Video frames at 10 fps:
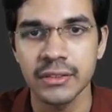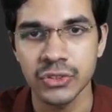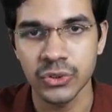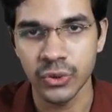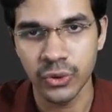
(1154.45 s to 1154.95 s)

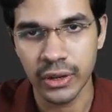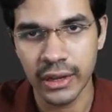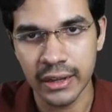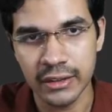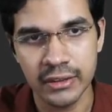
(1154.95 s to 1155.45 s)
So
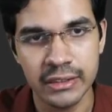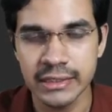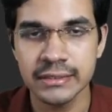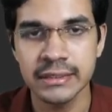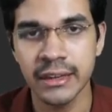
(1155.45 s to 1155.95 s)

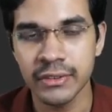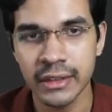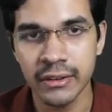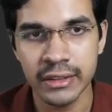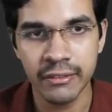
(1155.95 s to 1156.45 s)
just
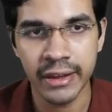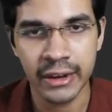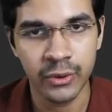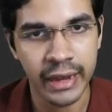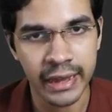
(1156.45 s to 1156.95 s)
give the
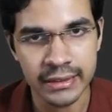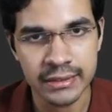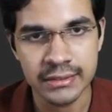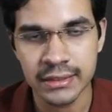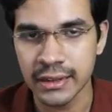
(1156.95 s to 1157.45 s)
value like
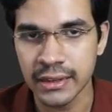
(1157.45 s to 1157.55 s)
this.